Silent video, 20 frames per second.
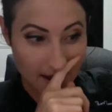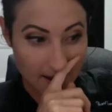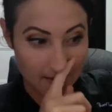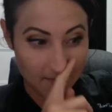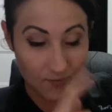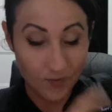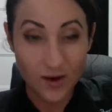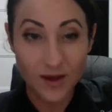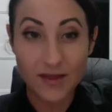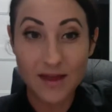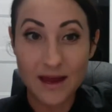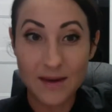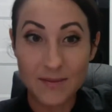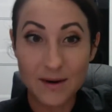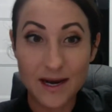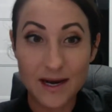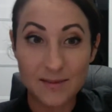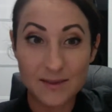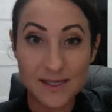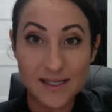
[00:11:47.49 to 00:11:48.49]
with
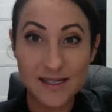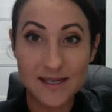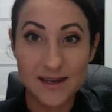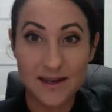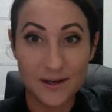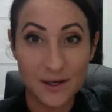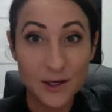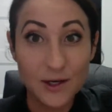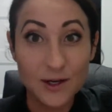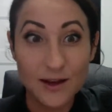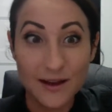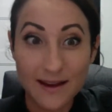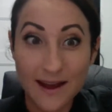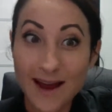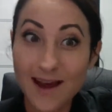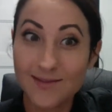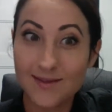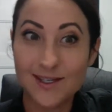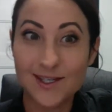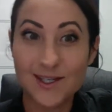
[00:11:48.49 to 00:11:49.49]
Abraham and said, you're going to
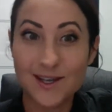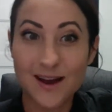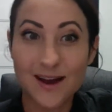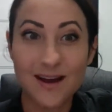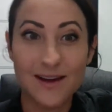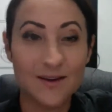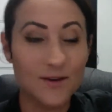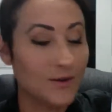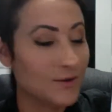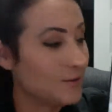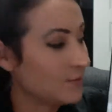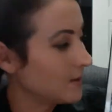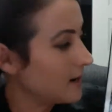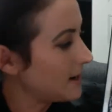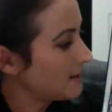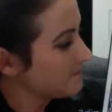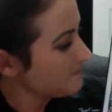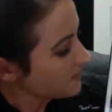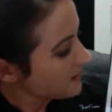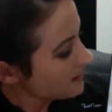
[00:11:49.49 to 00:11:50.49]
have a child,
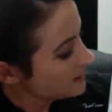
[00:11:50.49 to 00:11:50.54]
right?